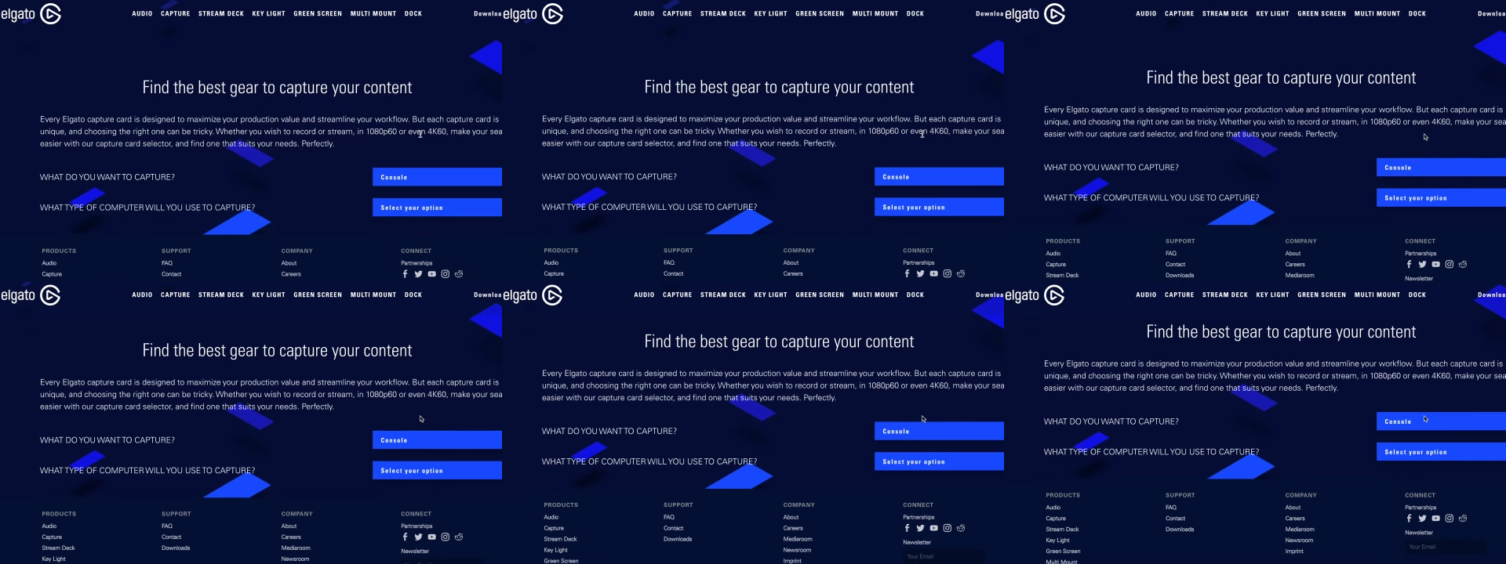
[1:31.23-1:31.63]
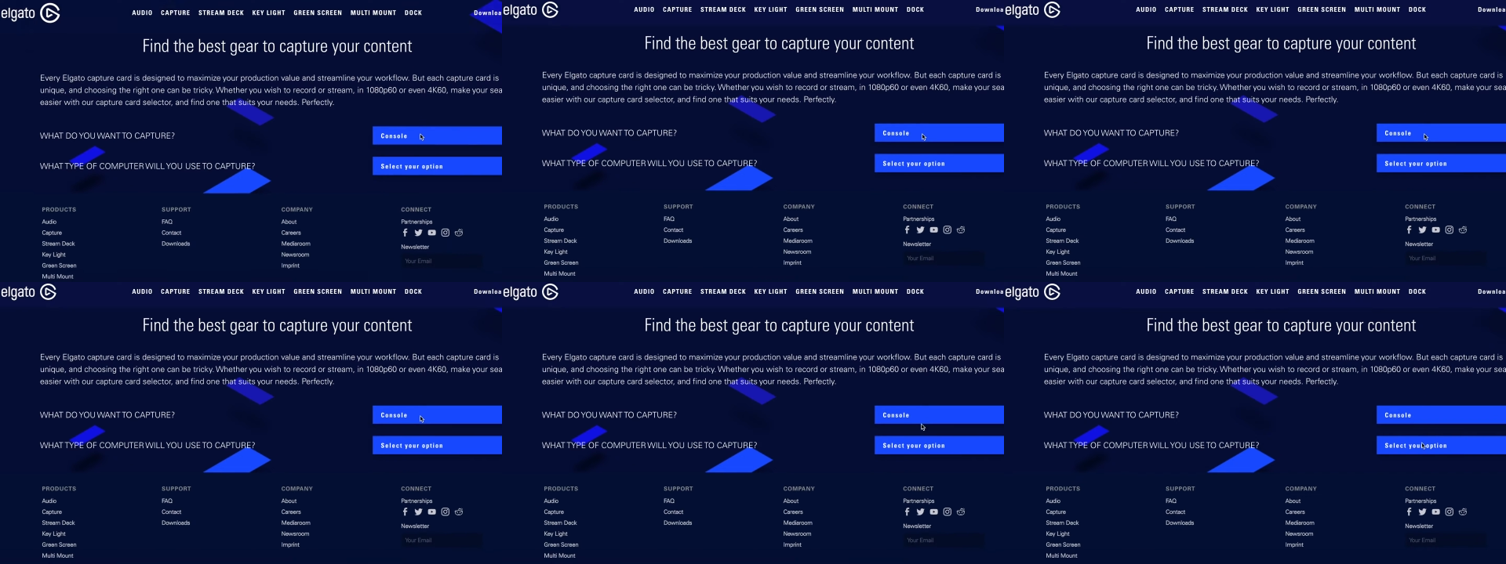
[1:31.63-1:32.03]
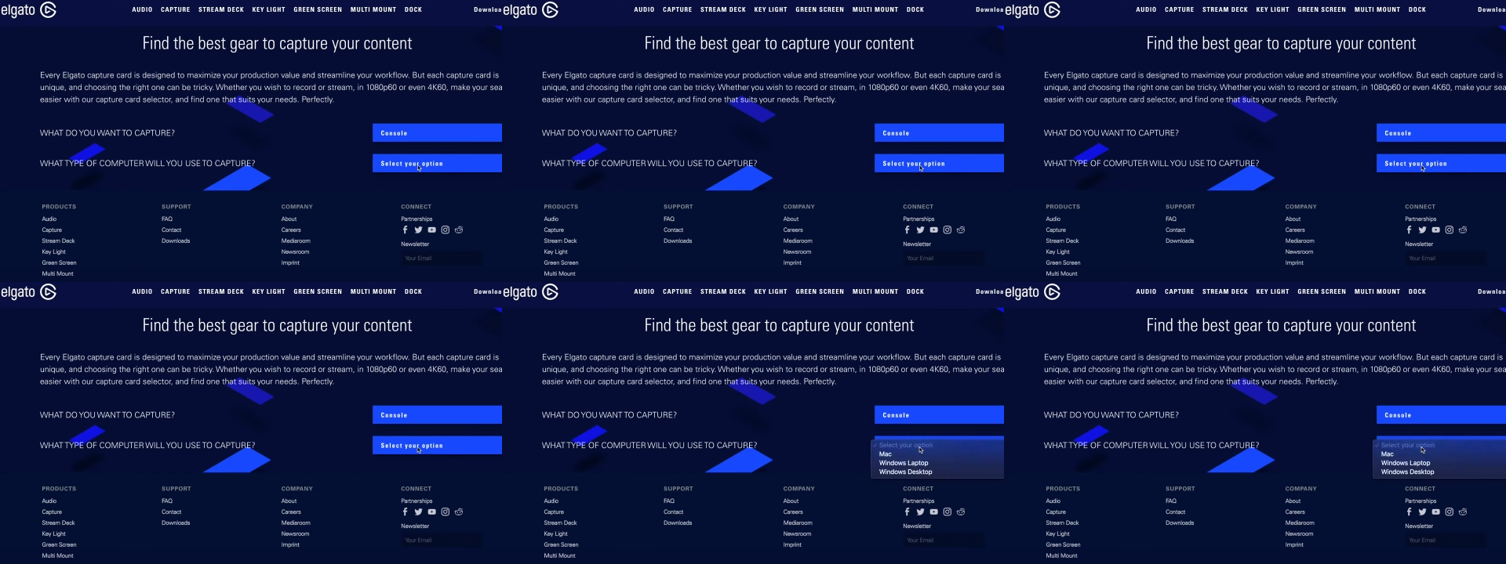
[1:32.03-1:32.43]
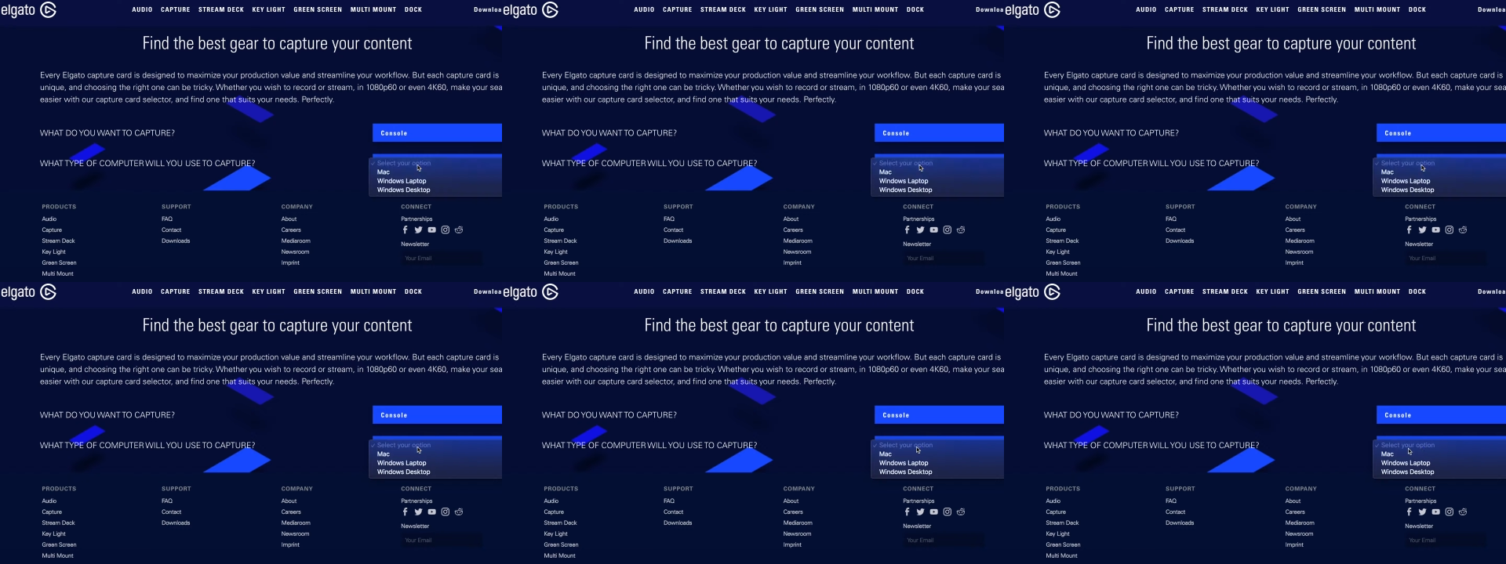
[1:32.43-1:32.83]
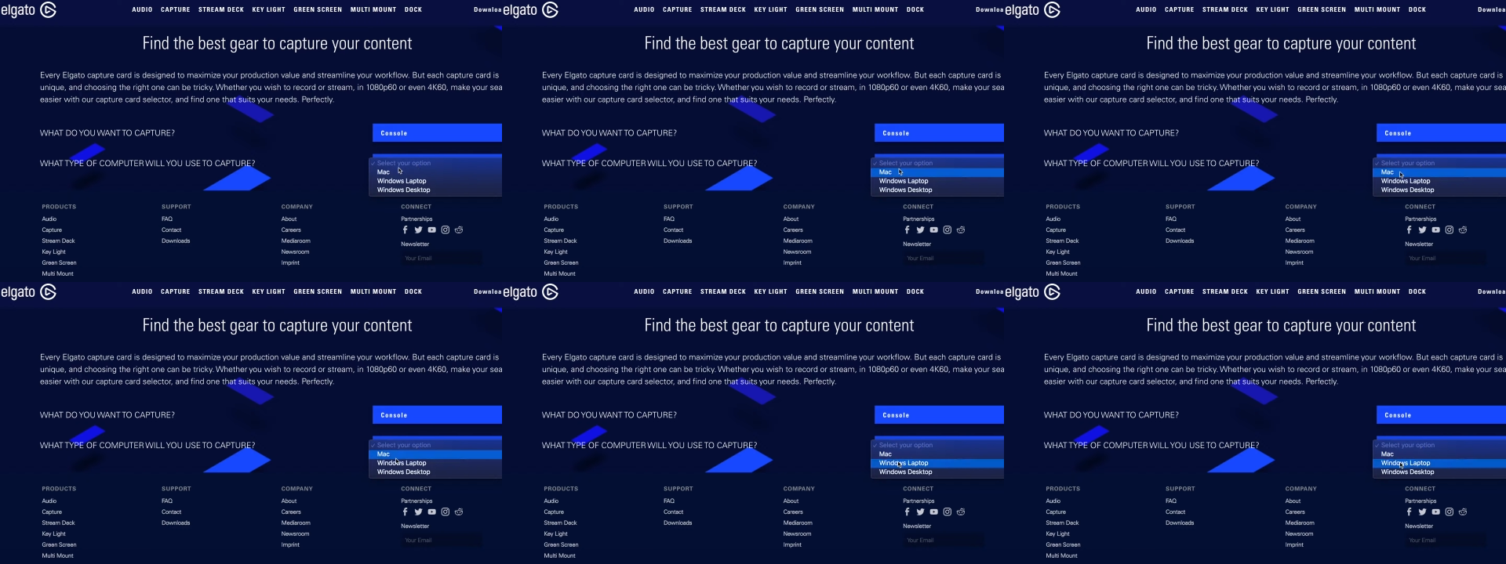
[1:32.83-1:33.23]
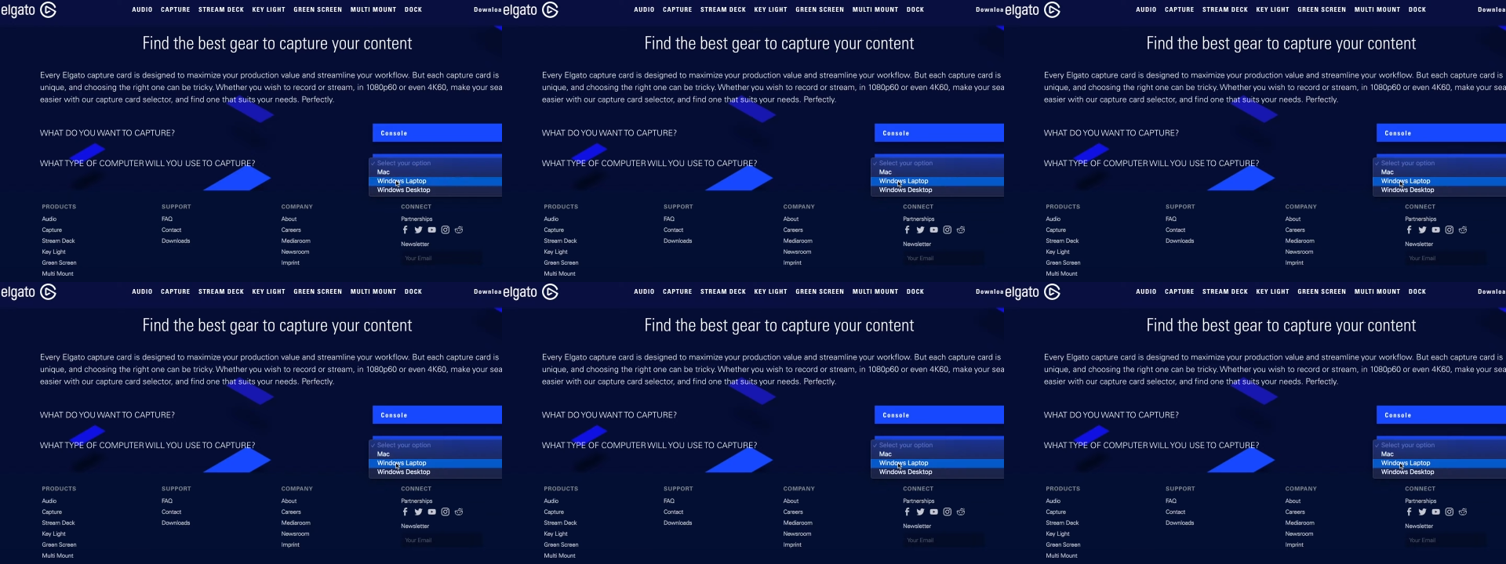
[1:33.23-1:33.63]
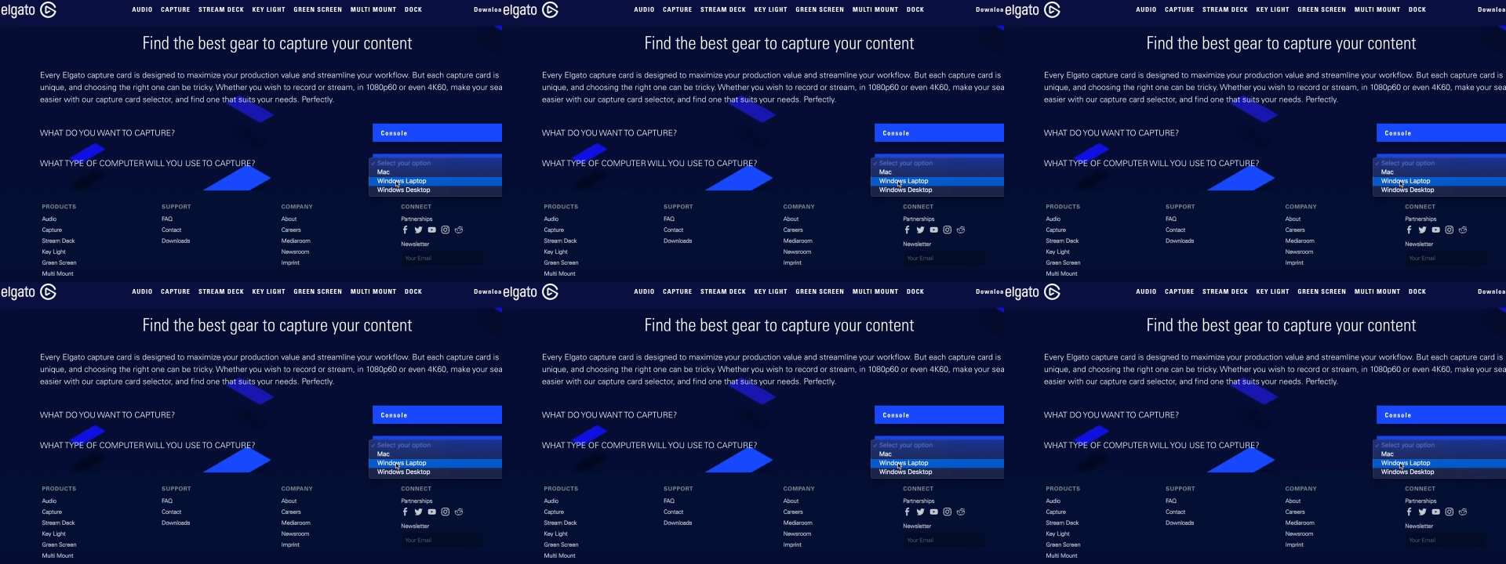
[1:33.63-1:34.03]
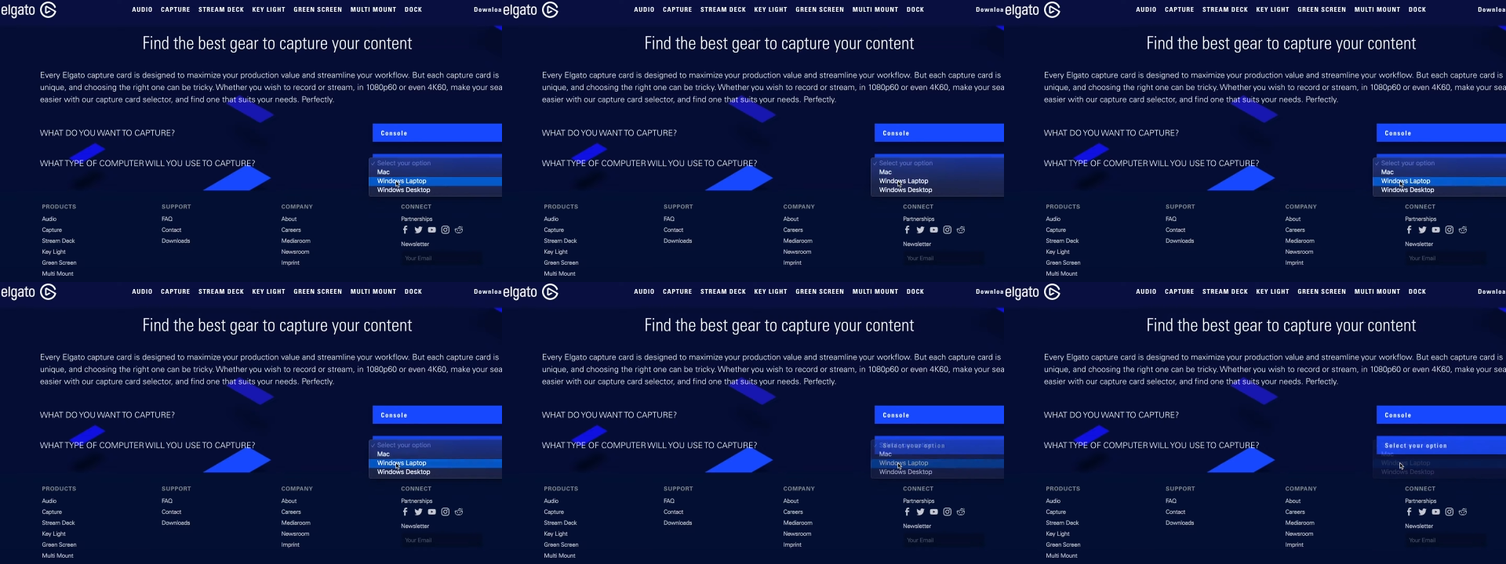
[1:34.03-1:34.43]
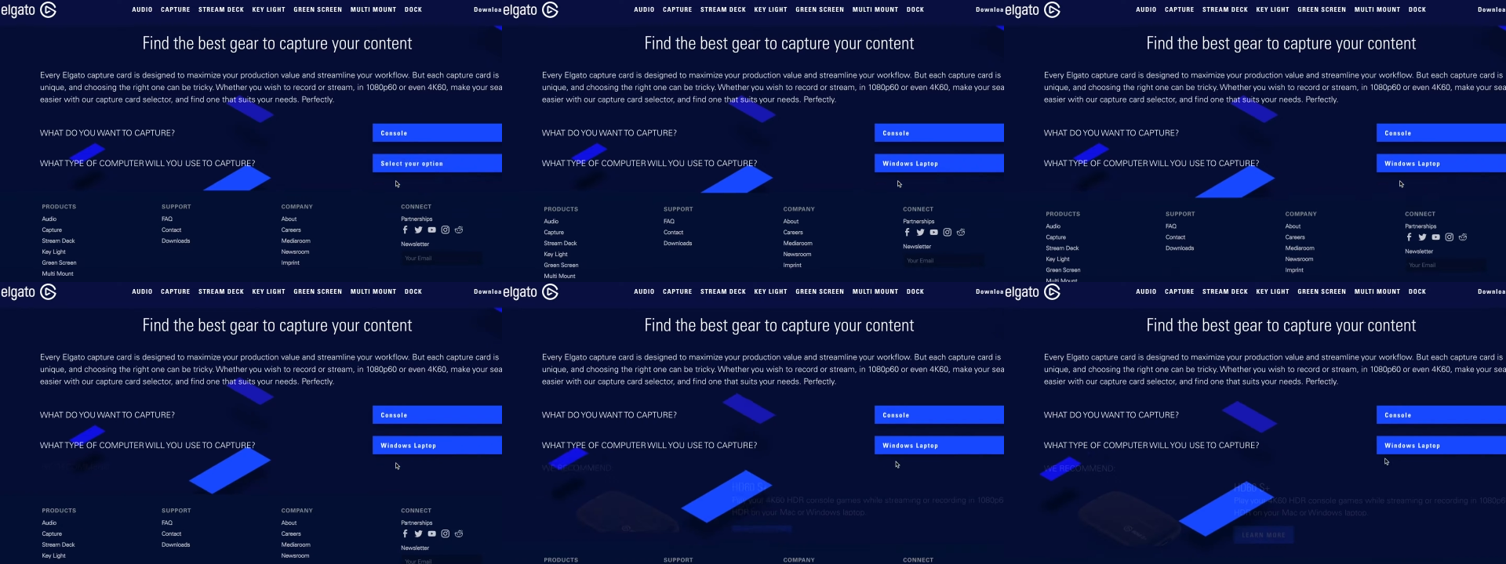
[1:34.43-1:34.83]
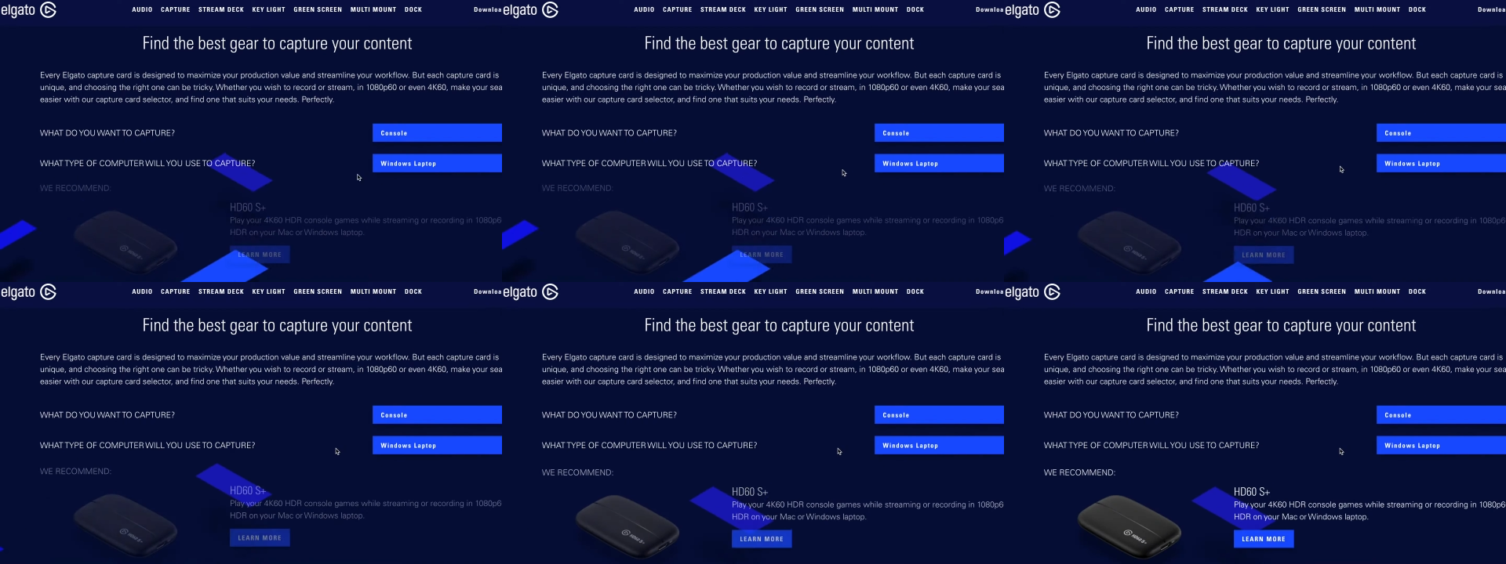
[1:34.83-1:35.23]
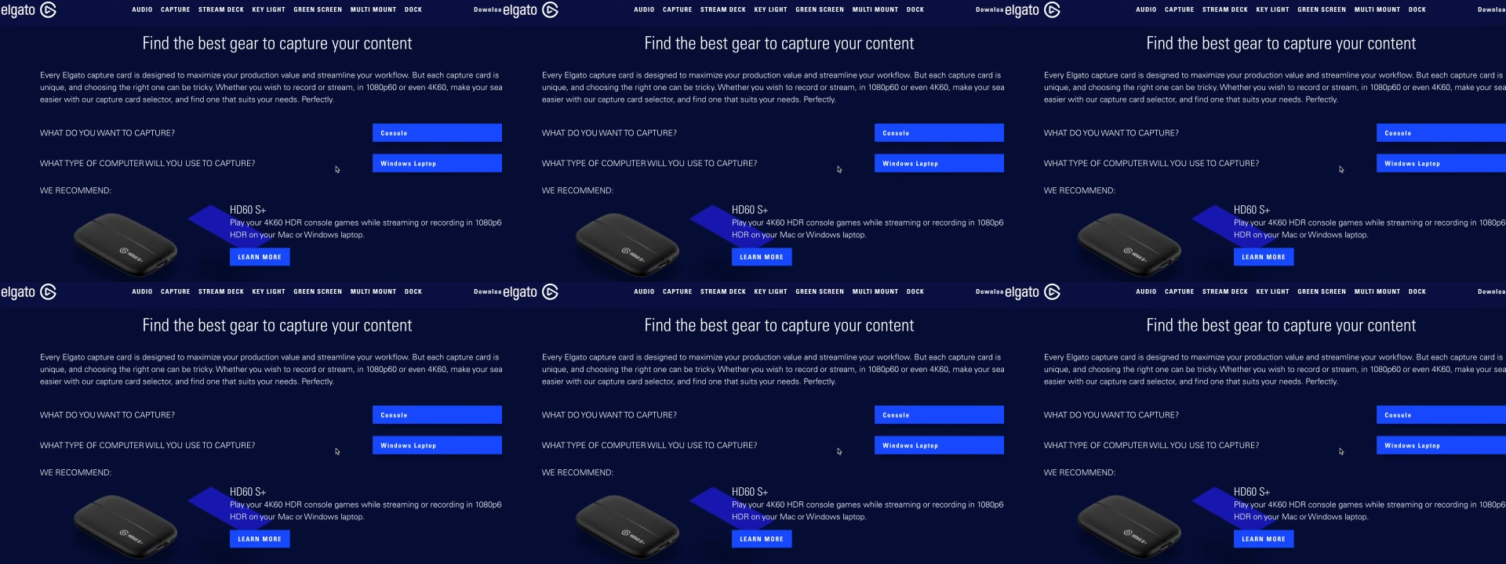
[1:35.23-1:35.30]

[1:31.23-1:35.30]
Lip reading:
No face is visible, so there are no lips to read.